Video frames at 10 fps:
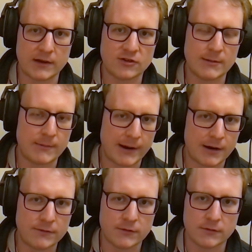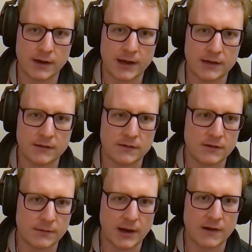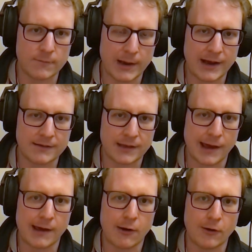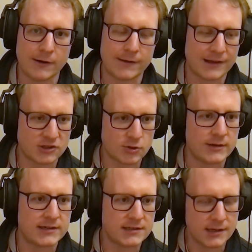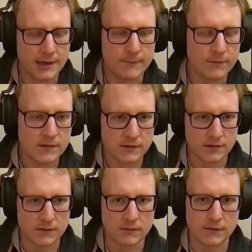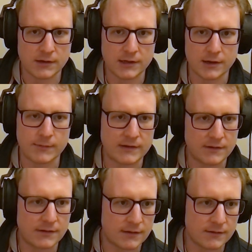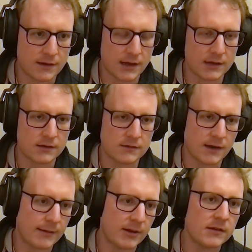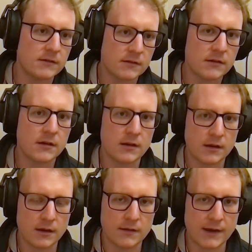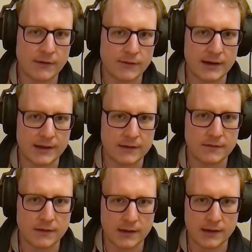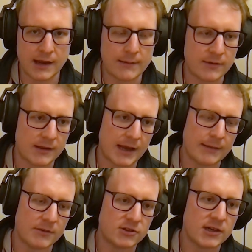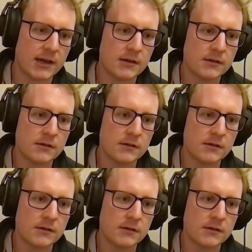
be extremely powerful, and to kind of pass that on and that choice to, you know, businesses like Timeless. That really is the aim of the game this year.